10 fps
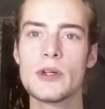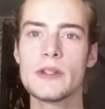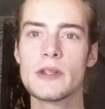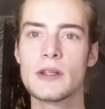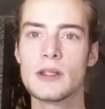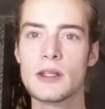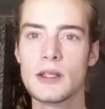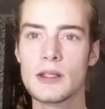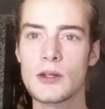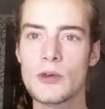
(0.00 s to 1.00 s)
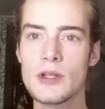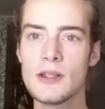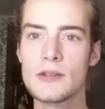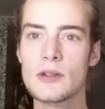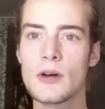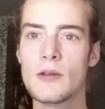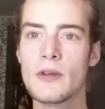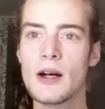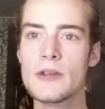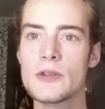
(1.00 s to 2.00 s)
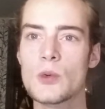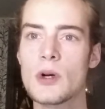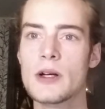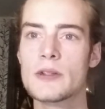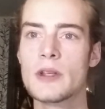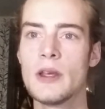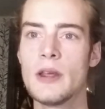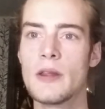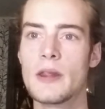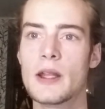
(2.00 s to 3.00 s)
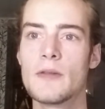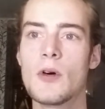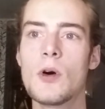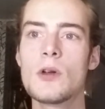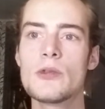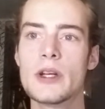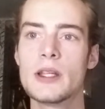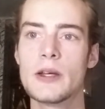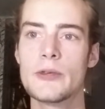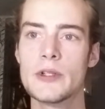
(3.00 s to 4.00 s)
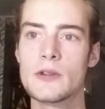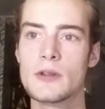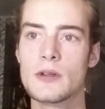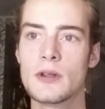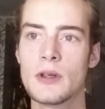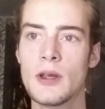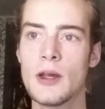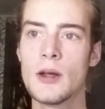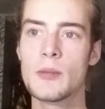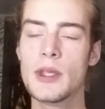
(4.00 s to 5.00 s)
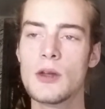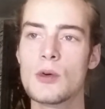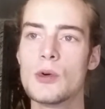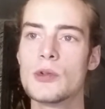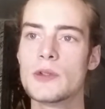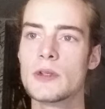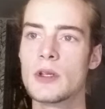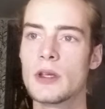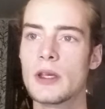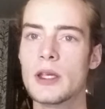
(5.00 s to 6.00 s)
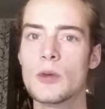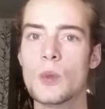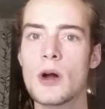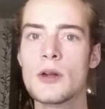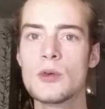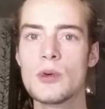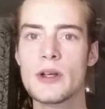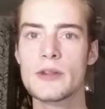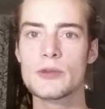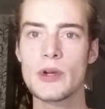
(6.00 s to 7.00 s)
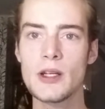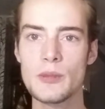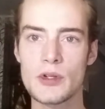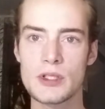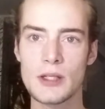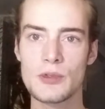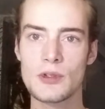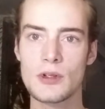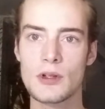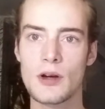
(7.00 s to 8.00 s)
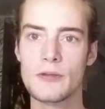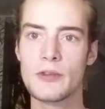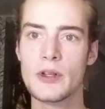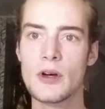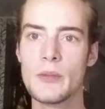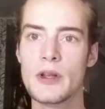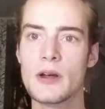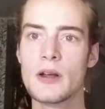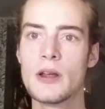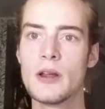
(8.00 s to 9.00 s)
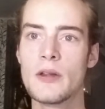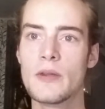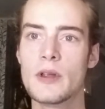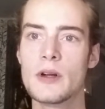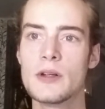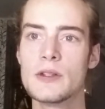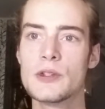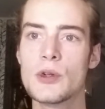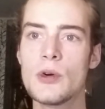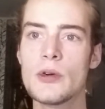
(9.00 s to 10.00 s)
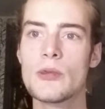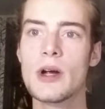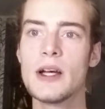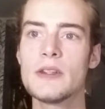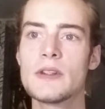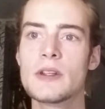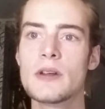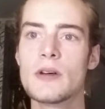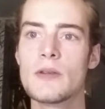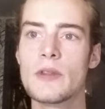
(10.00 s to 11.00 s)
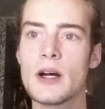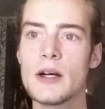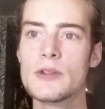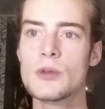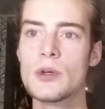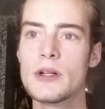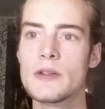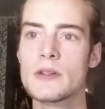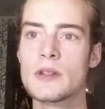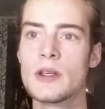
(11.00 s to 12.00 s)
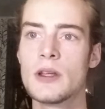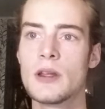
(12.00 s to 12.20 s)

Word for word: is an increase of Āsavas that have already arisen. Bhikkhus, in one who has right perception of phenomena, there is no arising of Āsavas